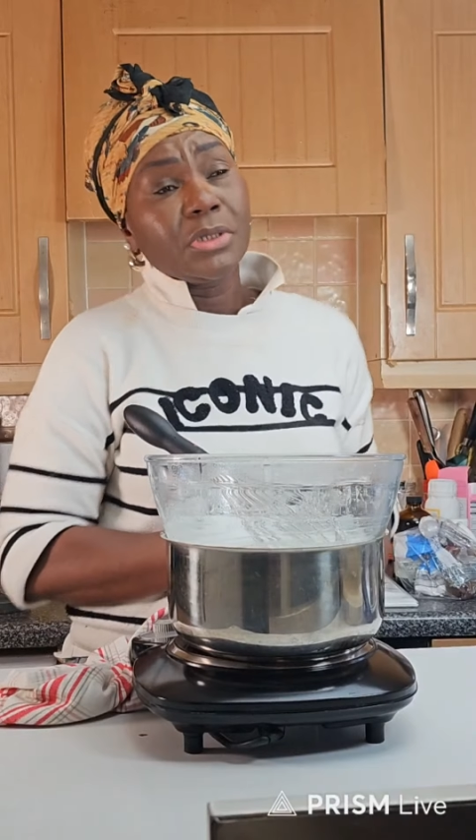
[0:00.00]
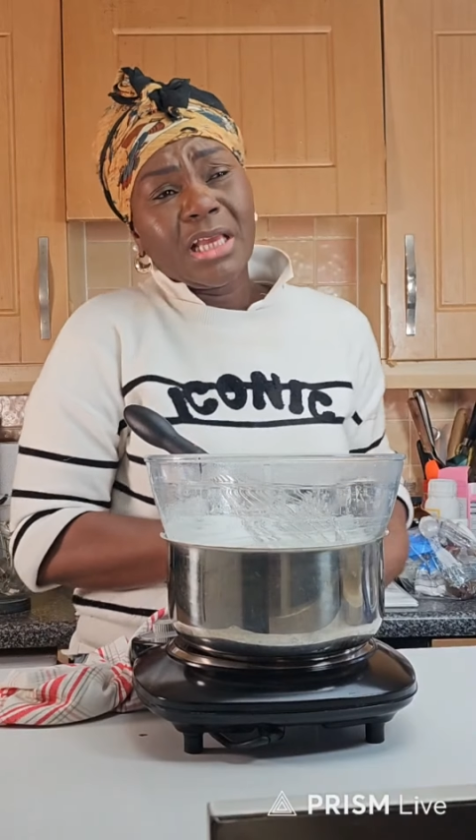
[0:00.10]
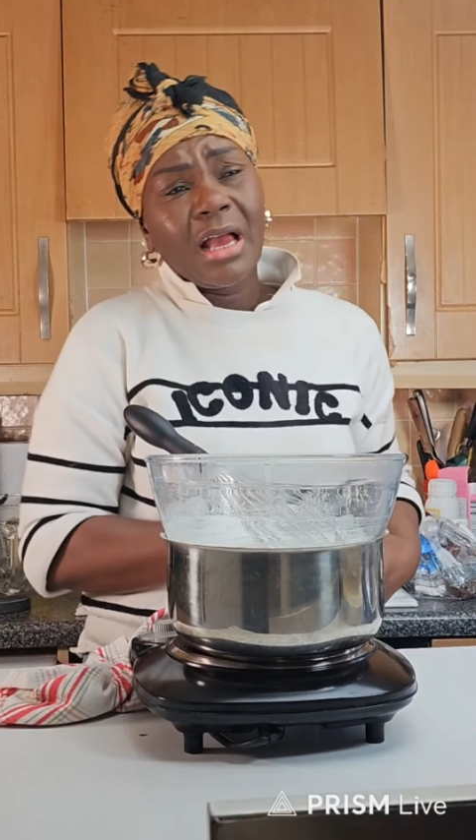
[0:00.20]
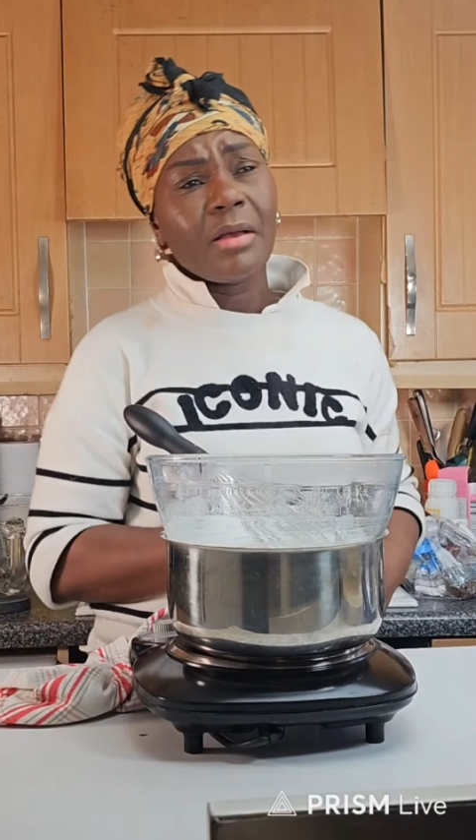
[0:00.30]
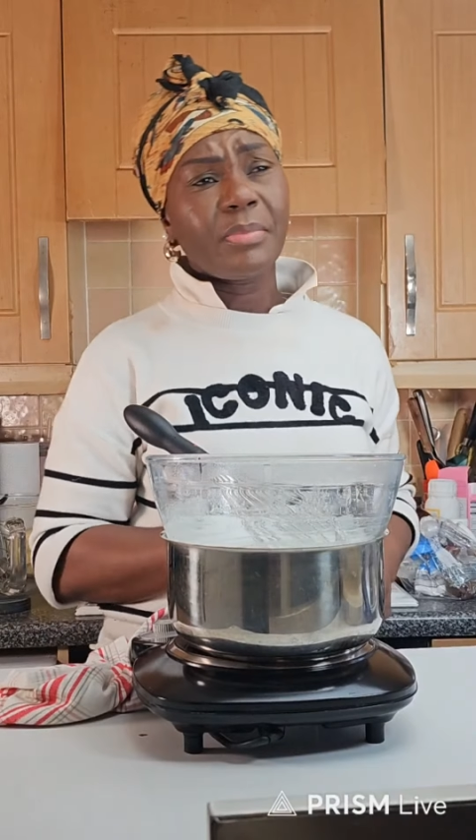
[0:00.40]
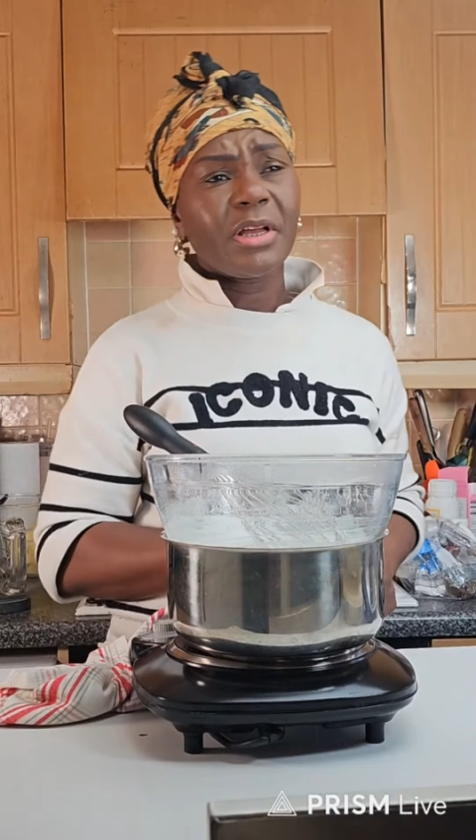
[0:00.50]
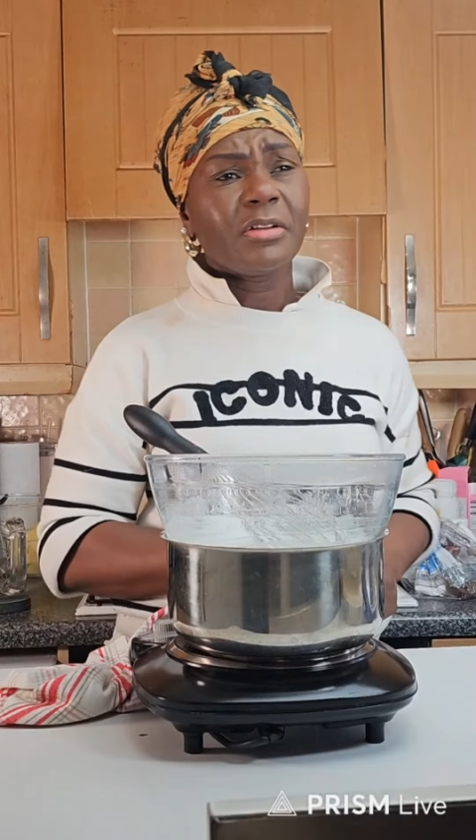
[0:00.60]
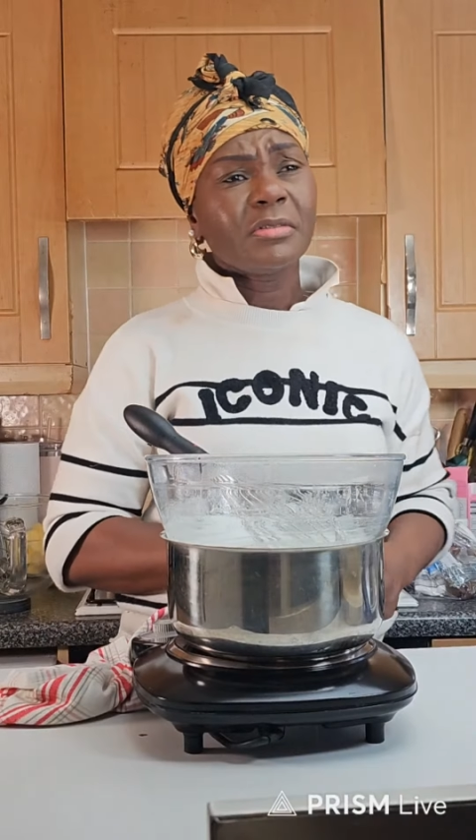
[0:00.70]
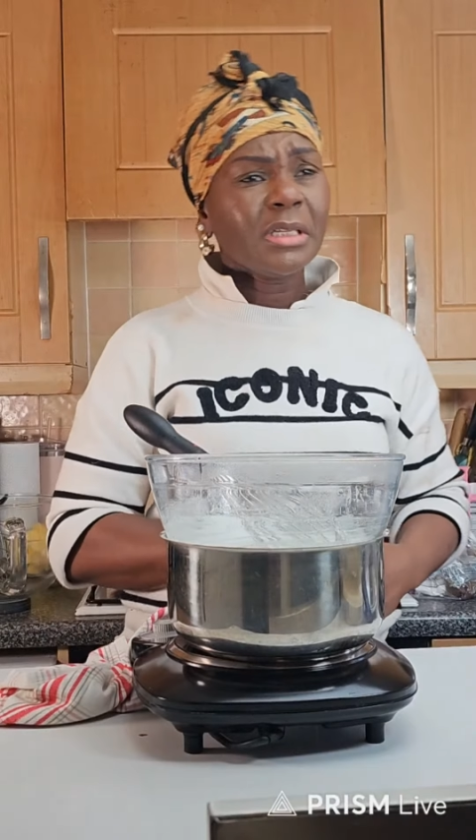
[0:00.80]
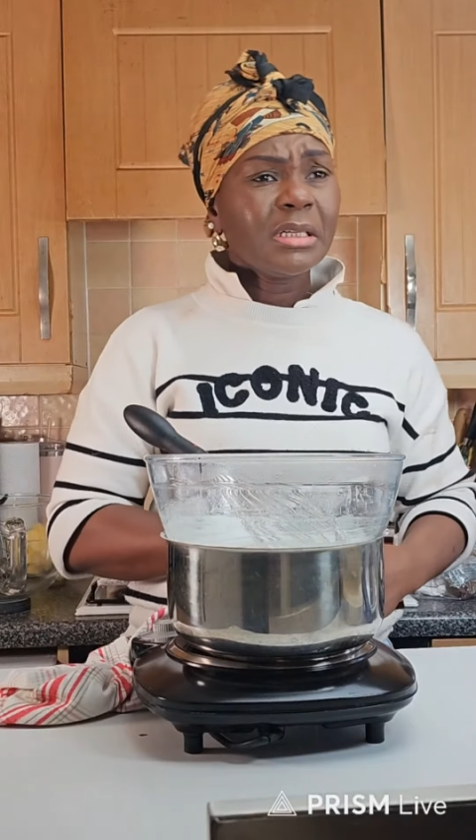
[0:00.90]
Yeah,
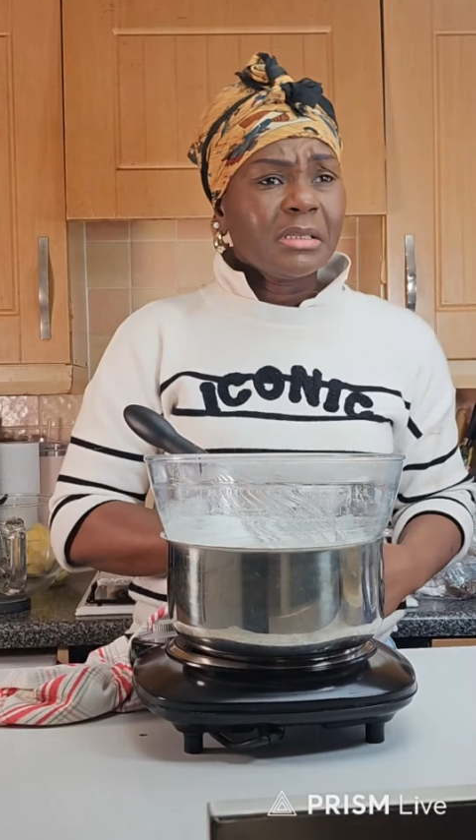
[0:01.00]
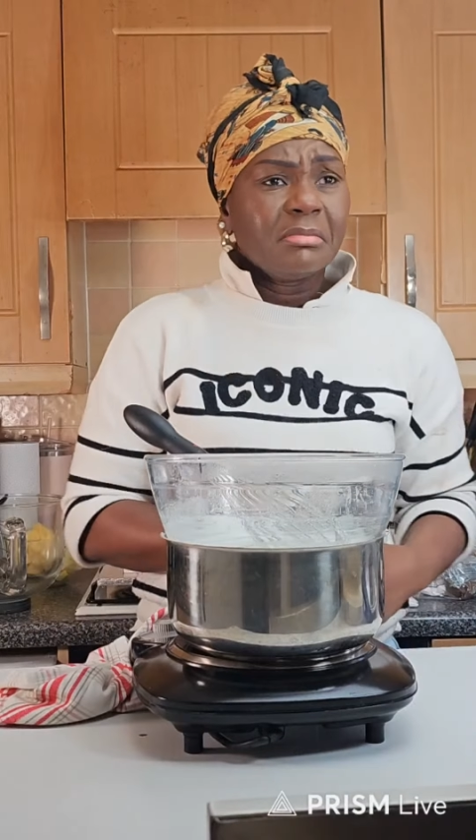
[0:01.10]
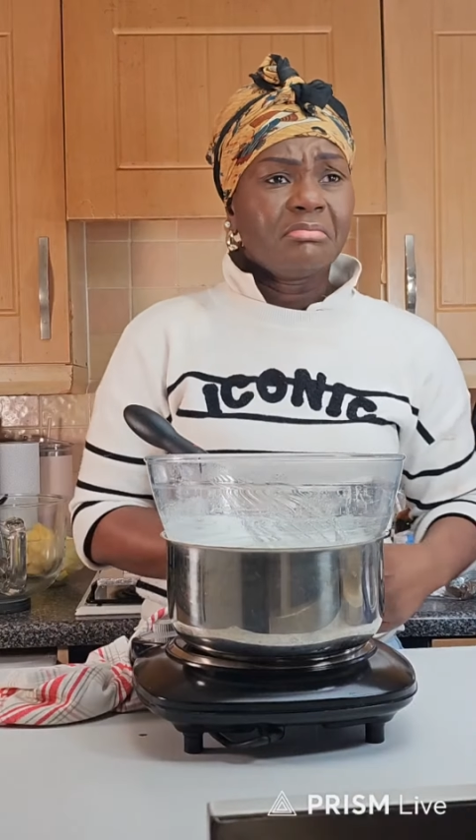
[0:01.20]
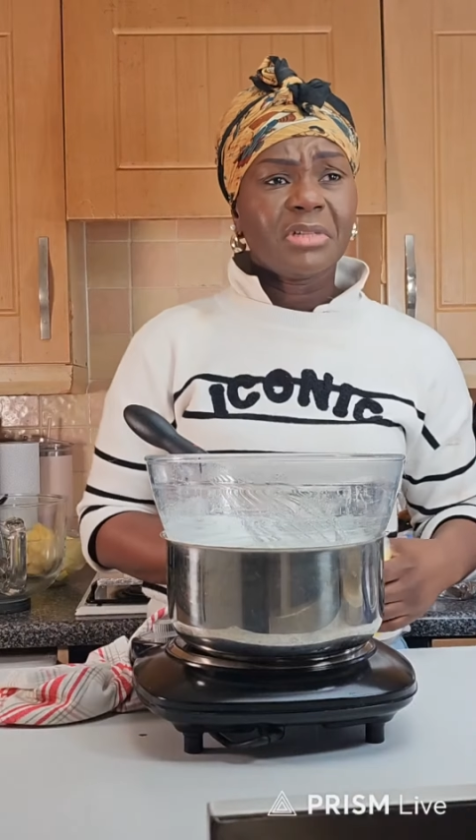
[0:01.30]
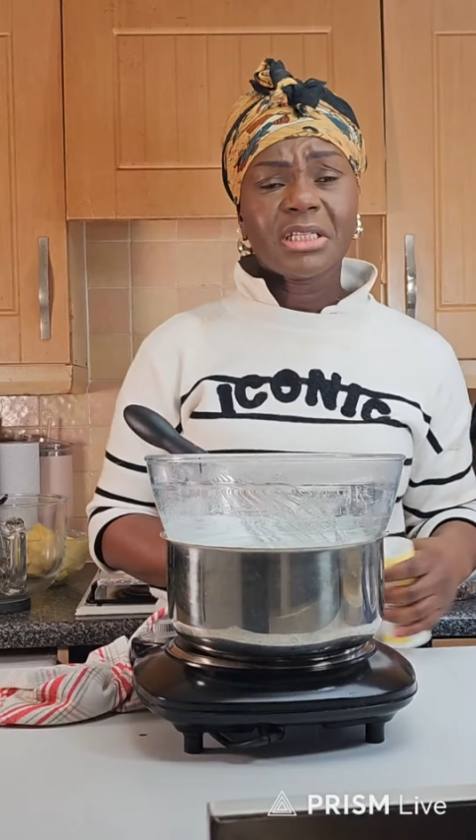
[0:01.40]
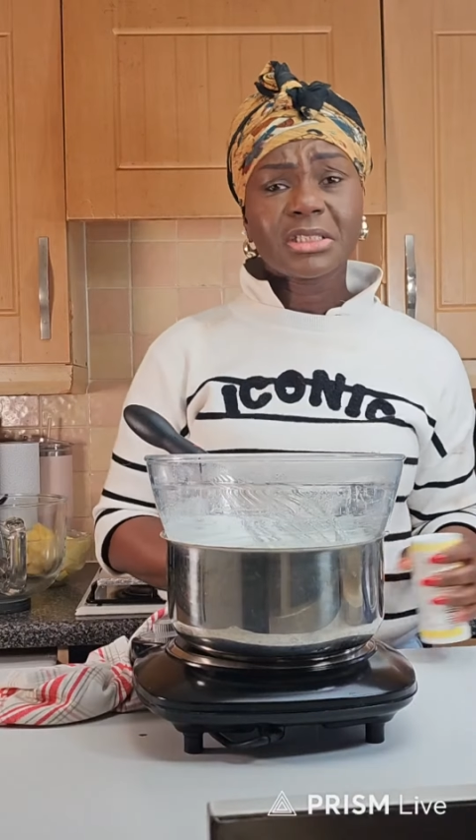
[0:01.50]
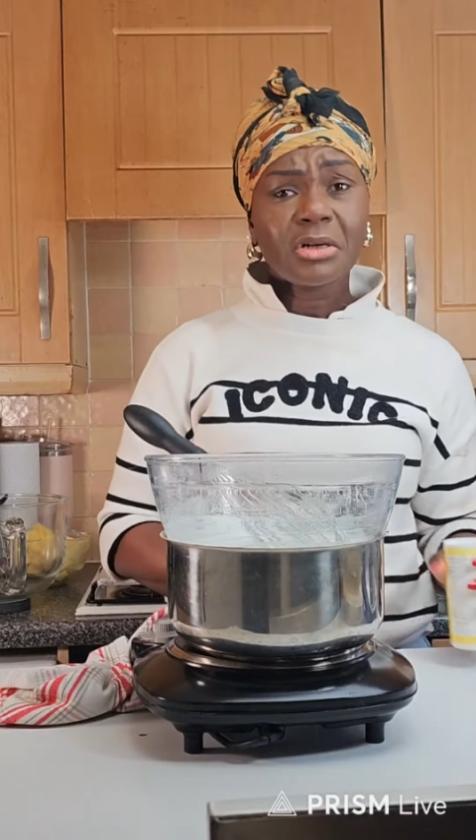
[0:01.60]
but it's